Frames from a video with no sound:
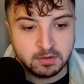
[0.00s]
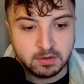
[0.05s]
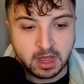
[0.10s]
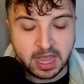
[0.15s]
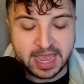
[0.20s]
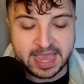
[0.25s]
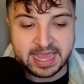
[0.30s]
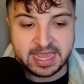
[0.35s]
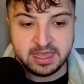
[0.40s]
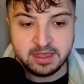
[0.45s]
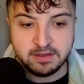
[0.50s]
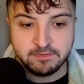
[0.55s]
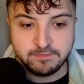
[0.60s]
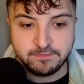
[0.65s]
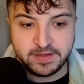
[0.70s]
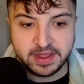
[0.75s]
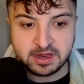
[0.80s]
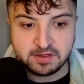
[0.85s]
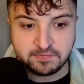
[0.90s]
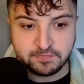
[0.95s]
a
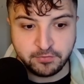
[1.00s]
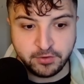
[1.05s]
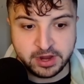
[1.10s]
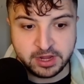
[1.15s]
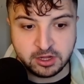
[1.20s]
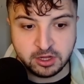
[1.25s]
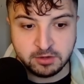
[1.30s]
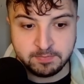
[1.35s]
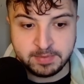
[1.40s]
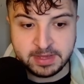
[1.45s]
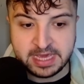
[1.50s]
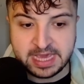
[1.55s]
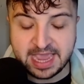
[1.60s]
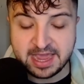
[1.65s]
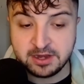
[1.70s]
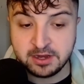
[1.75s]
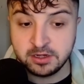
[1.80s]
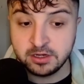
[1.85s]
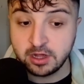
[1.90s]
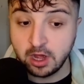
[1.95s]
fix for it could be
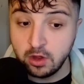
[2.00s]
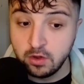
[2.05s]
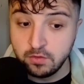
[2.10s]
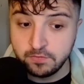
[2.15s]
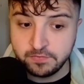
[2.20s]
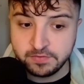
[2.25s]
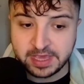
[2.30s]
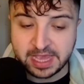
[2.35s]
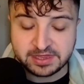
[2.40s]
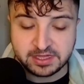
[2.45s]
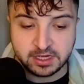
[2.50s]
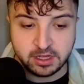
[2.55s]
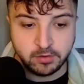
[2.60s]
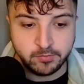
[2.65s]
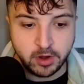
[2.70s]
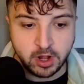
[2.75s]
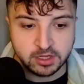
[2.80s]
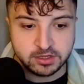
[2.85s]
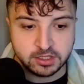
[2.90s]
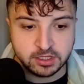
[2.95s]
Hidden Cove getting
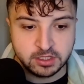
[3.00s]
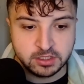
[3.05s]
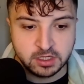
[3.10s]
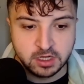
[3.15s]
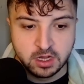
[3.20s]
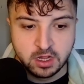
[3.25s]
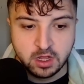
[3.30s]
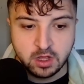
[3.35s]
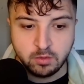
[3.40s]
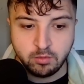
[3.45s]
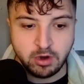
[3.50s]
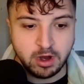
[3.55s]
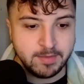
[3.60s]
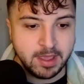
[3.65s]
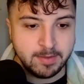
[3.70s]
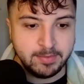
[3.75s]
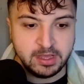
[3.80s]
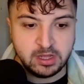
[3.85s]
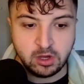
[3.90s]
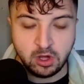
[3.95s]
errated, where it
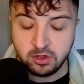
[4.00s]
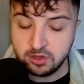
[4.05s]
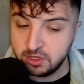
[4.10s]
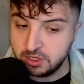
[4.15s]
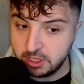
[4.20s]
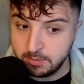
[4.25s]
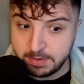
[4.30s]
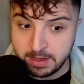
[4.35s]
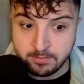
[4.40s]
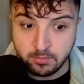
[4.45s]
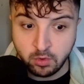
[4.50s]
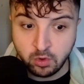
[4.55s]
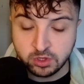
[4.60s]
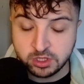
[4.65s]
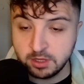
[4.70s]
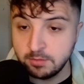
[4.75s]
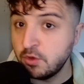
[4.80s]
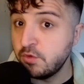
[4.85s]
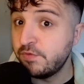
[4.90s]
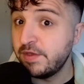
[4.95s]
maybe costs a bit more to
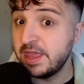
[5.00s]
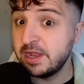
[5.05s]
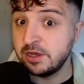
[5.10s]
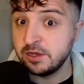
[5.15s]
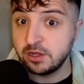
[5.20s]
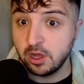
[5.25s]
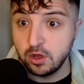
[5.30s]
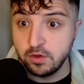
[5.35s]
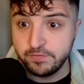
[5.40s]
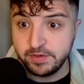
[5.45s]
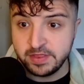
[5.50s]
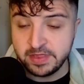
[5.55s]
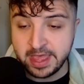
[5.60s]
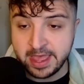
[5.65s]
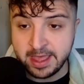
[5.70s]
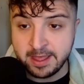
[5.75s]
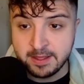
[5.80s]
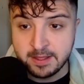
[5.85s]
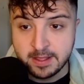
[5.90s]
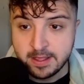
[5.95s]
move Hidden Cove in
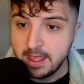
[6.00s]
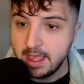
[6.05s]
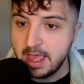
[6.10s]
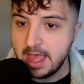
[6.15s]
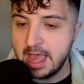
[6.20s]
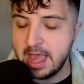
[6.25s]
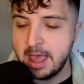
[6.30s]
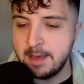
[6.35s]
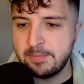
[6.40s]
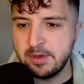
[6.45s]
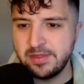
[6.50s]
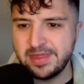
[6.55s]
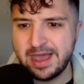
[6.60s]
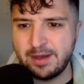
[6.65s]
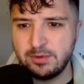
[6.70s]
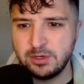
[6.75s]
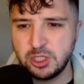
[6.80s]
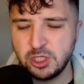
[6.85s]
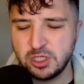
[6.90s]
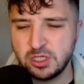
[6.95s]
there, but that
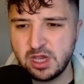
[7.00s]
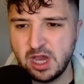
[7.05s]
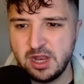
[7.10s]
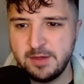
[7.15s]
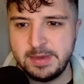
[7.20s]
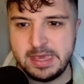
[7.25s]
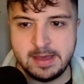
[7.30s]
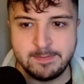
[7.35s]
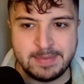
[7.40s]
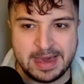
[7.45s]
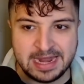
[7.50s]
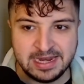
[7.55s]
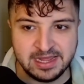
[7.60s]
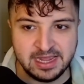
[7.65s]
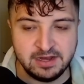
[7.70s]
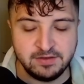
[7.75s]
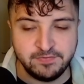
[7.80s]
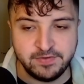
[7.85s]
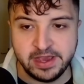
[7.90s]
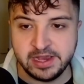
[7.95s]
would just kind of be a band-aid
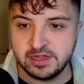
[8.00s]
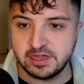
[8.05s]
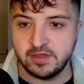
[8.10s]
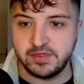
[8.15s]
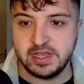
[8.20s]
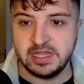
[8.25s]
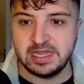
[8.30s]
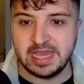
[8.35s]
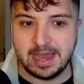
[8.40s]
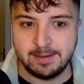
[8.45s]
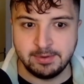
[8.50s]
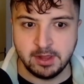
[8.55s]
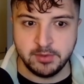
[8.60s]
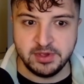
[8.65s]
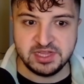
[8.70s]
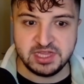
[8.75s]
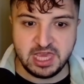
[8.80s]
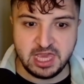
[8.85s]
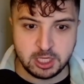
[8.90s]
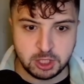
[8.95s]
fix. I think Diablo is
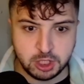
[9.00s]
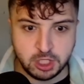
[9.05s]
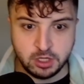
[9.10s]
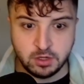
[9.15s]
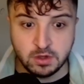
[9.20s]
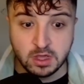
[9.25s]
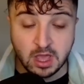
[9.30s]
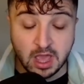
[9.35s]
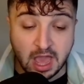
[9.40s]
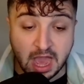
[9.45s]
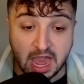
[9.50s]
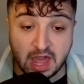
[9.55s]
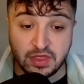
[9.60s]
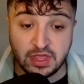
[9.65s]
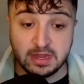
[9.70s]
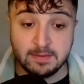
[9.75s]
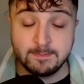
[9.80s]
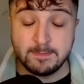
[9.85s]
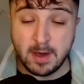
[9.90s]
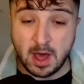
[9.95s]
the issue. I
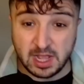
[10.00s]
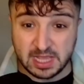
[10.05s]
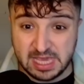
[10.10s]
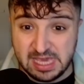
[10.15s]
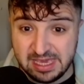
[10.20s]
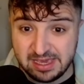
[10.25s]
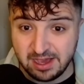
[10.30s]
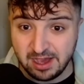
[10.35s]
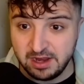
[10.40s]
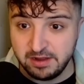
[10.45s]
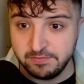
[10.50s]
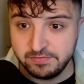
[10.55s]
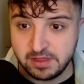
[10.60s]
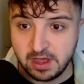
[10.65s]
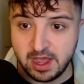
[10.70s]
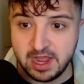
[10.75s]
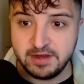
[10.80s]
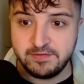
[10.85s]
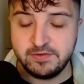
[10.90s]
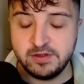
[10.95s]
think Bucky kind of
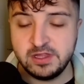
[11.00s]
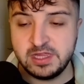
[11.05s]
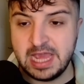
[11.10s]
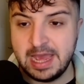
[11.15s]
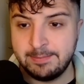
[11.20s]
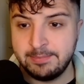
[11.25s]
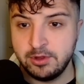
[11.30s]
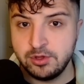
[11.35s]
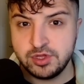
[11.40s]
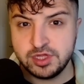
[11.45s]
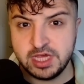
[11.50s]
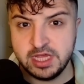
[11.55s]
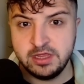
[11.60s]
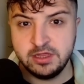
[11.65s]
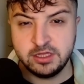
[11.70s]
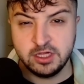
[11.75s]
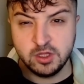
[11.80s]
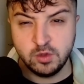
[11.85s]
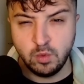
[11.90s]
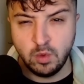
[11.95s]
died for Diablo's sins
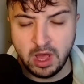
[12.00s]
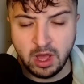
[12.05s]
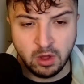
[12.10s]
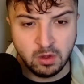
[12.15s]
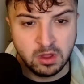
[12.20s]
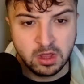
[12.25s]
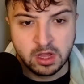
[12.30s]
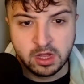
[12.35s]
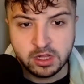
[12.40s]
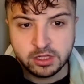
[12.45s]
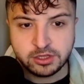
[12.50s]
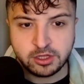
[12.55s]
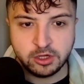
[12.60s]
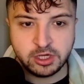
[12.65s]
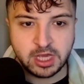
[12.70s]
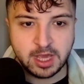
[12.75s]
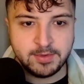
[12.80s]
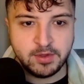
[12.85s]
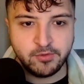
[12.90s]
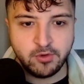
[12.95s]
as well. Don't
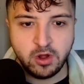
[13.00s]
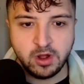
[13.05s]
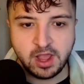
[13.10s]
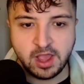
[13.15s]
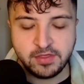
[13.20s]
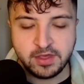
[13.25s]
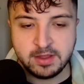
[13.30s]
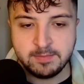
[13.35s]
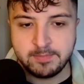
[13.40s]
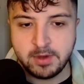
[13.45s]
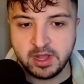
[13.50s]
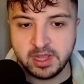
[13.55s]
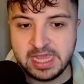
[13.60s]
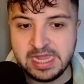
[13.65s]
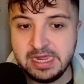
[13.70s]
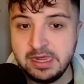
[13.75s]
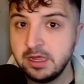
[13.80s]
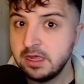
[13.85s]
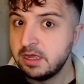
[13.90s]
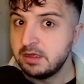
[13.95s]
get me wrong, I think
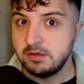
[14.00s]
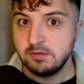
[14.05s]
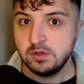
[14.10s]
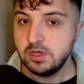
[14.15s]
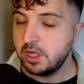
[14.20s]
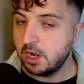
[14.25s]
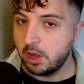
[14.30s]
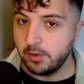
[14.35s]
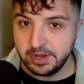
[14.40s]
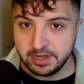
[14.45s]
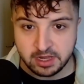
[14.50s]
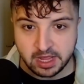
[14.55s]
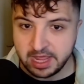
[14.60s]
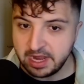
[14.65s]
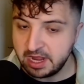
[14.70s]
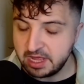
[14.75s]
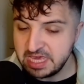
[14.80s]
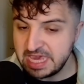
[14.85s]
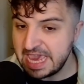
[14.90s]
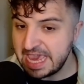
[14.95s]
Bucky, in a
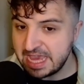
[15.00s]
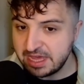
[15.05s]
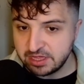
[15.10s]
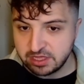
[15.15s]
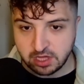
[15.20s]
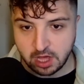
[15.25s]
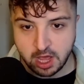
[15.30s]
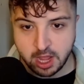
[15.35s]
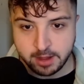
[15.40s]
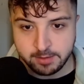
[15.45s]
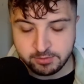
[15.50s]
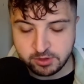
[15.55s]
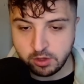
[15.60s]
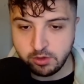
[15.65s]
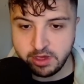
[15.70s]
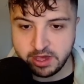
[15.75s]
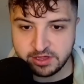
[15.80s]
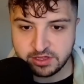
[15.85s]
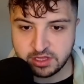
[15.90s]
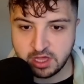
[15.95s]
year's time, 2
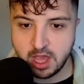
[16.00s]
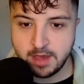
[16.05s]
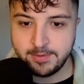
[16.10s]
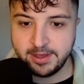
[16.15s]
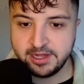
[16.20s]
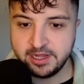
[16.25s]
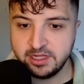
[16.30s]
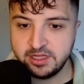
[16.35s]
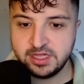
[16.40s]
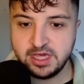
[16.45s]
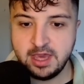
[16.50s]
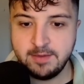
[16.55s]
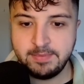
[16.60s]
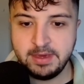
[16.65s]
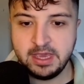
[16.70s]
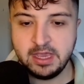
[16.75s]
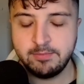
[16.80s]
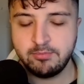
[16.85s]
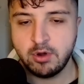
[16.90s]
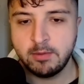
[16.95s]
years' time, I could see it
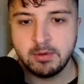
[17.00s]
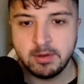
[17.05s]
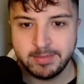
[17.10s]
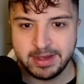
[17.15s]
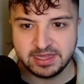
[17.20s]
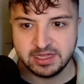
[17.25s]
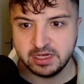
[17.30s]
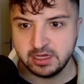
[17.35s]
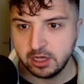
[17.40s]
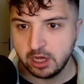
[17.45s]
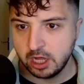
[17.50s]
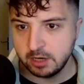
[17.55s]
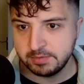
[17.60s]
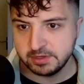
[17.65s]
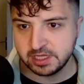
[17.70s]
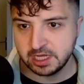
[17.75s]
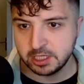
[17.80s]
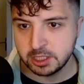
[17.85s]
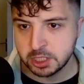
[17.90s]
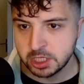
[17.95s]
being a problematic card
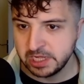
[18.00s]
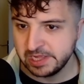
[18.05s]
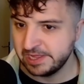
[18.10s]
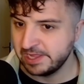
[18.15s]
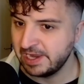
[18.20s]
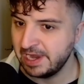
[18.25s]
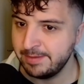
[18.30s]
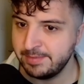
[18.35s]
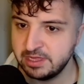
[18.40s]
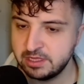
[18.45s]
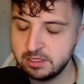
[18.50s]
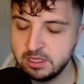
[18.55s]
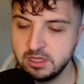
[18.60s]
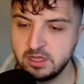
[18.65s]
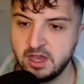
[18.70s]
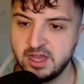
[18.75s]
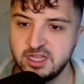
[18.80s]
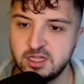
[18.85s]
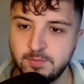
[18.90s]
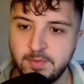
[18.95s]
potentially that limits
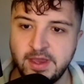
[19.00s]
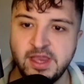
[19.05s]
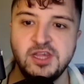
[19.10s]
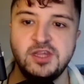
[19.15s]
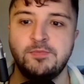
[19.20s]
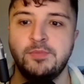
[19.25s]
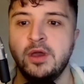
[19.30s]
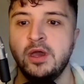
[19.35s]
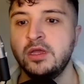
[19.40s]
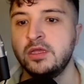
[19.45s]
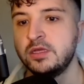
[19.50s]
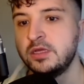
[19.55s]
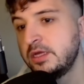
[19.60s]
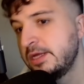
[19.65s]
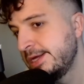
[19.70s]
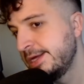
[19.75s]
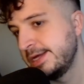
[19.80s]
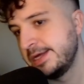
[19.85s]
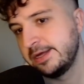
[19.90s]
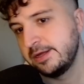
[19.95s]
design space, but
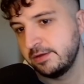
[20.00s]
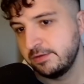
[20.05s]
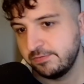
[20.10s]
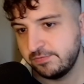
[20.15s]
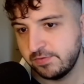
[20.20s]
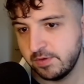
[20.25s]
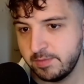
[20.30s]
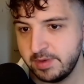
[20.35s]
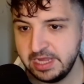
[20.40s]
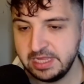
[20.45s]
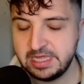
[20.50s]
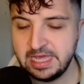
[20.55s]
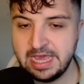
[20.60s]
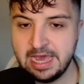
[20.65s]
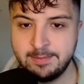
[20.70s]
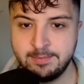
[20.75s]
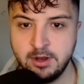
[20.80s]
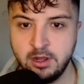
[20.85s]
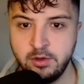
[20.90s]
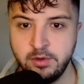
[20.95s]
for me,
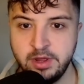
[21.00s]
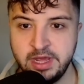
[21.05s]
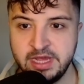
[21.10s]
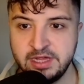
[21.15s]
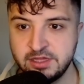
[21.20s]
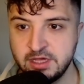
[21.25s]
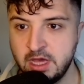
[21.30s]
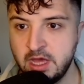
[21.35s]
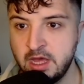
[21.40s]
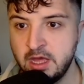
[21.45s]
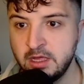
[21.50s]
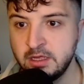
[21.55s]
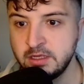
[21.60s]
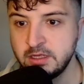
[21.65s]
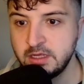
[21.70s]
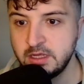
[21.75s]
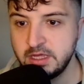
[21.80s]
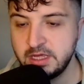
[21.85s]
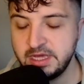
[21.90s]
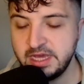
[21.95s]
Diablo is a
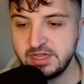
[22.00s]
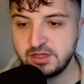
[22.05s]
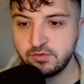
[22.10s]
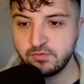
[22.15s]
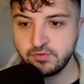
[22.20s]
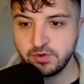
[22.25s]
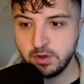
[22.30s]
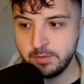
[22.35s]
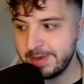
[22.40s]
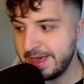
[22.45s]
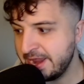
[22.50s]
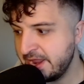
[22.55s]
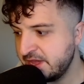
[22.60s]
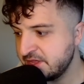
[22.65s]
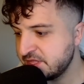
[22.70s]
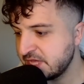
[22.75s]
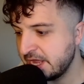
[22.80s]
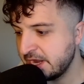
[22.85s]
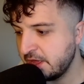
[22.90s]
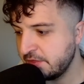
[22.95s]
real menace,
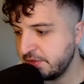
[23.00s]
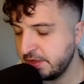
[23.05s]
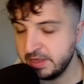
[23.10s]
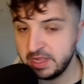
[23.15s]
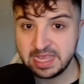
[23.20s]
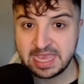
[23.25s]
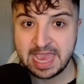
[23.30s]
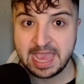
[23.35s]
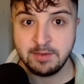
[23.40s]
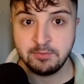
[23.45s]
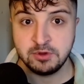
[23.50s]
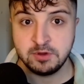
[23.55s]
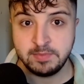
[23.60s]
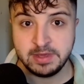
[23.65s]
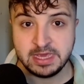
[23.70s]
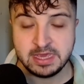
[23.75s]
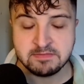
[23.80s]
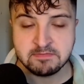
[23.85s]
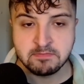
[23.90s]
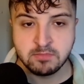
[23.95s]
and I think the game would
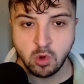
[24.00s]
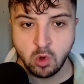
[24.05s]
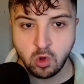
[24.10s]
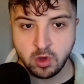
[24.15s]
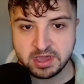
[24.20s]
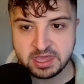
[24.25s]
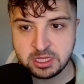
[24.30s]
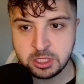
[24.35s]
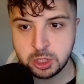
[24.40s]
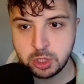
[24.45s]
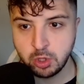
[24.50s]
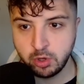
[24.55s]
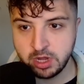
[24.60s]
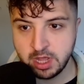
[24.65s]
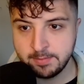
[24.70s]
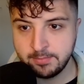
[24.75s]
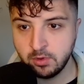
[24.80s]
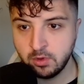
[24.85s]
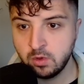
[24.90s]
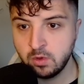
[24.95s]
be more
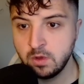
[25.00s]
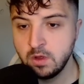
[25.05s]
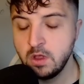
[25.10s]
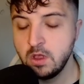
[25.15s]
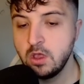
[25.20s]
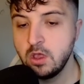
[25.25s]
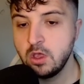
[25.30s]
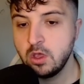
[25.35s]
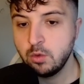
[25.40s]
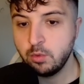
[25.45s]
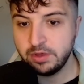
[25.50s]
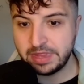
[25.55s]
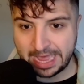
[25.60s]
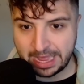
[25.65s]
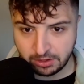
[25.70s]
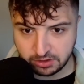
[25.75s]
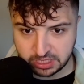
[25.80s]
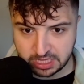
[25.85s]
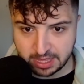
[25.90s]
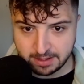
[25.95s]
enjoyable
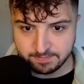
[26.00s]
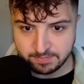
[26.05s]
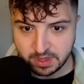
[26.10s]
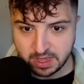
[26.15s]
without it.